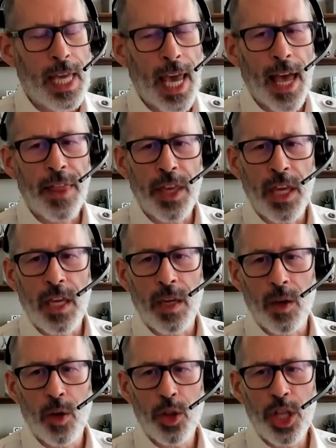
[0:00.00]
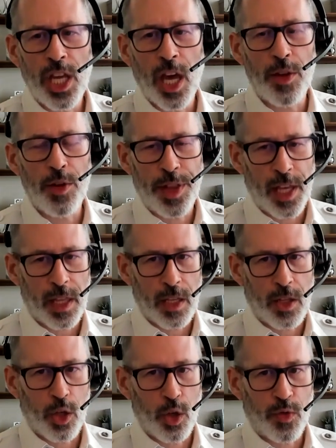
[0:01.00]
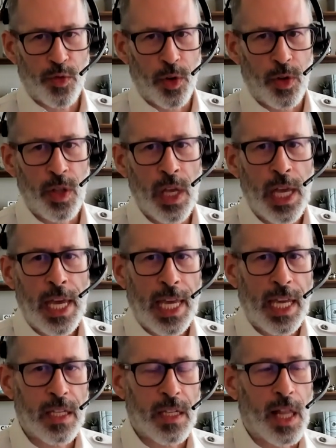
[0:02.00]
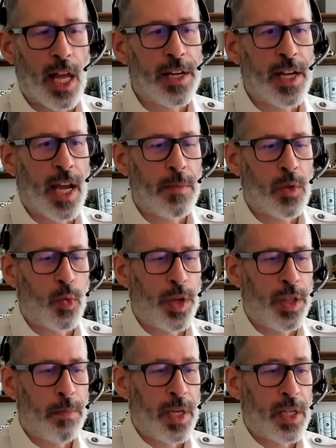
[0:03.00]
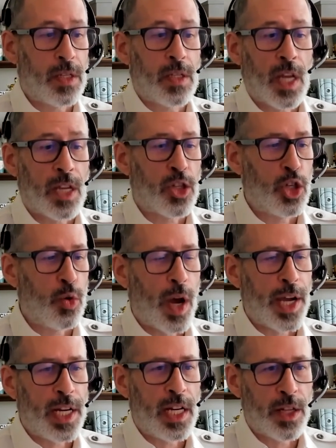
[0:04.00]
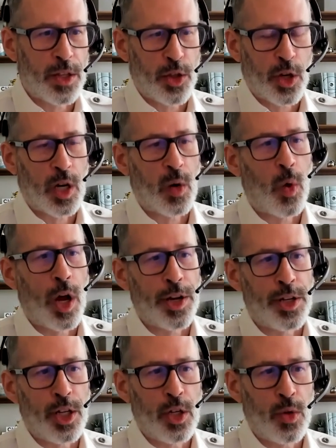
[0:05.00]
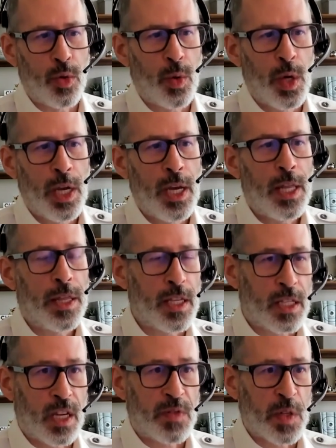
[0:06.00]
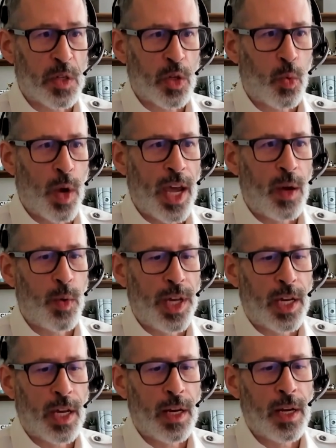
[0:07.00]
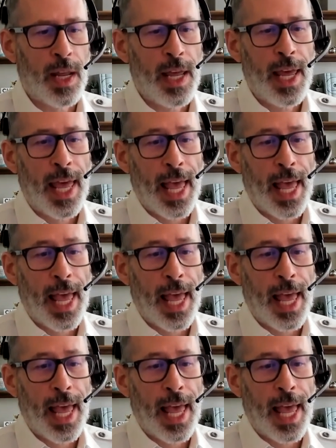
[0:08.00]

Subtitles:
Yeah, the other thing that's useful is a lot of times when the business has a new idea that they're going to want to do, this gives us a way we can